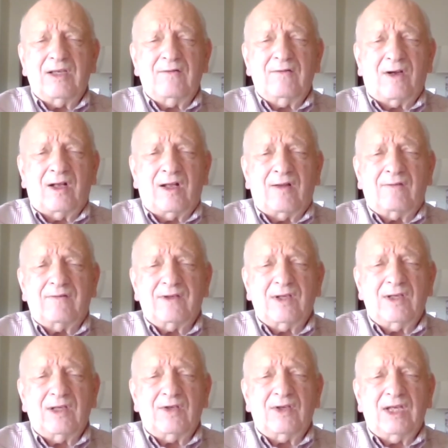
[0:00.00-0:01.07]
involved
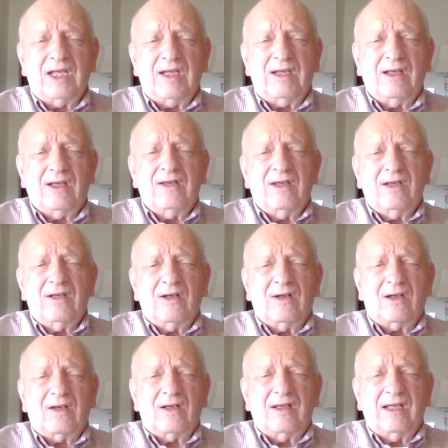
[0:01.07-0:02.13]
in the
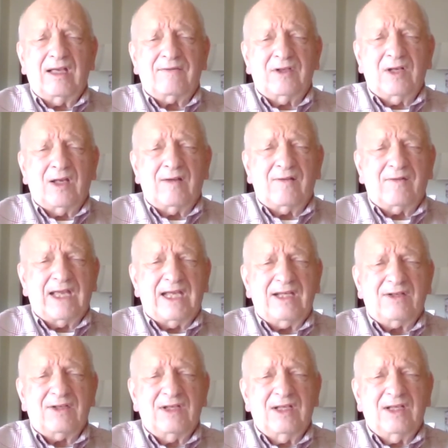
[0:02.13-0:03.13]
F9F8,